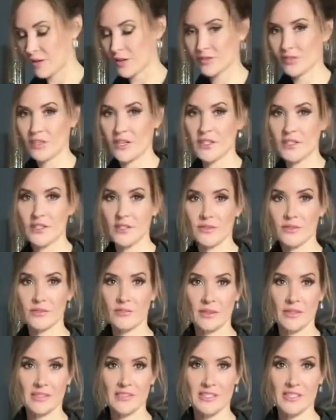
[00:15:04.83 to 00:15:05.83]
afraid to use
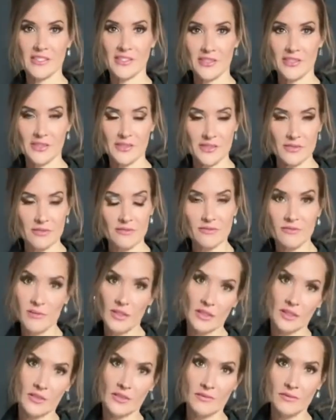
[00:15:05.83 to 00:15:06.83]
my sneakers,
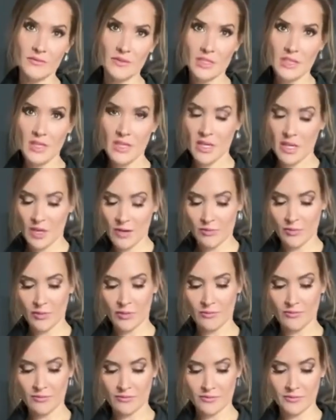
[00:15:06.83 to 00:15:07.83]
you know,
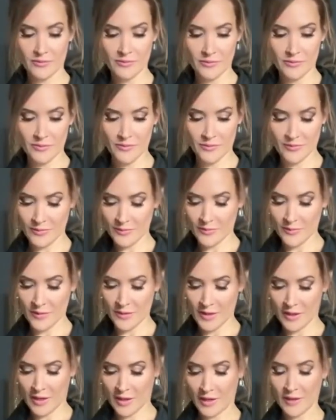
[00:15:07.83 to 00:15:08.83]
but
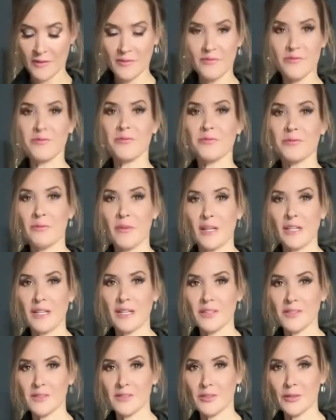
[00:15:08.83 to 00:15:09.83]
yeah, my
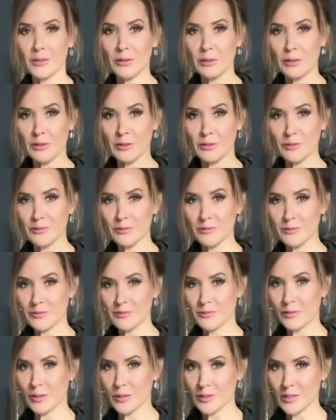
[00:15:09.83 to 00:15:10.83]
nails are a little
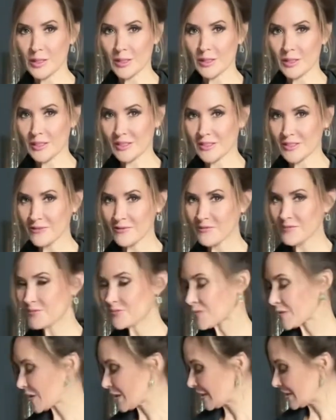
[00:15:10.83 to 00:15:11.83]
more delicate.
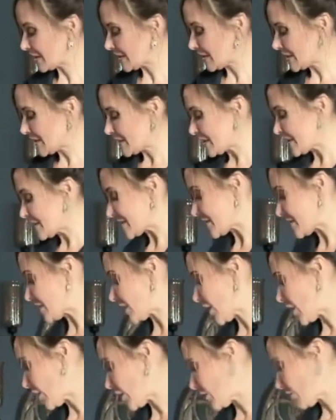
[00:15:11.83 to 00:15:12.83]

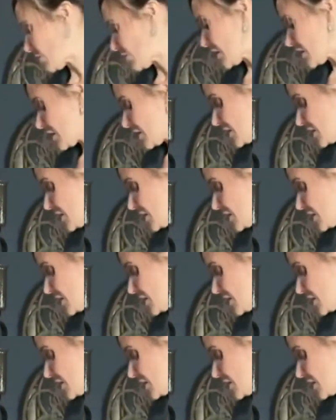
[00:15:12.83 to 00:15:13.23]
So,